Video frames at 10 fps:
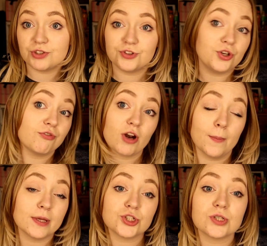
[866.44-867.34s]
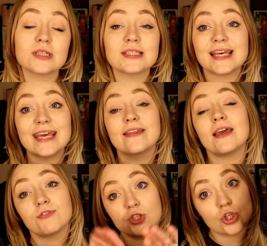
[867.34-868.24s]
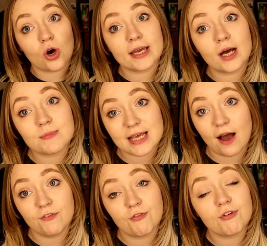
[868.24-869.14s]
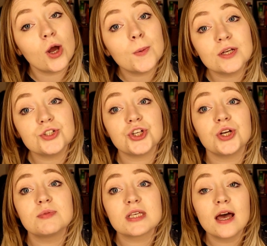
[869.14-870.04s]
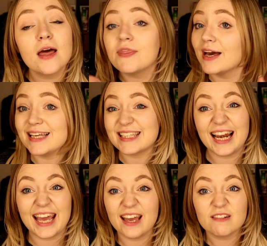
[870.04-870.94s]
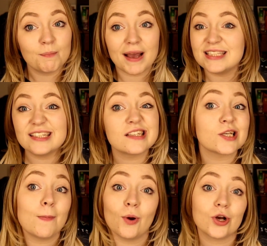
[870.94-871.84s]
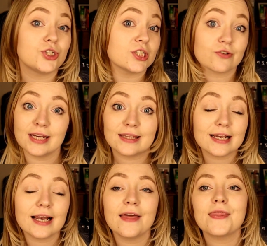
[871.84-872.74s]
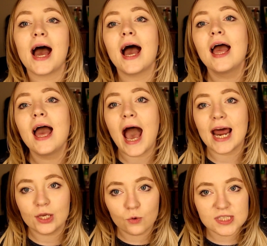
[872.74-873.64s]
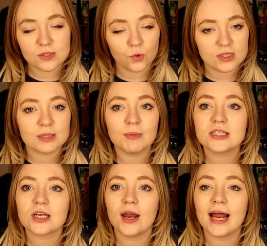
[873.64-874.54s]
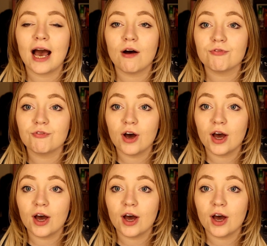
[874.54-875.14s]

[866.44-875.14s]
it through your fallopian tubes to see that if the dye comes out of your fallopian tubes, that it's clear. Basically, there's no blockages or anything like that. And he also wanted me to go and have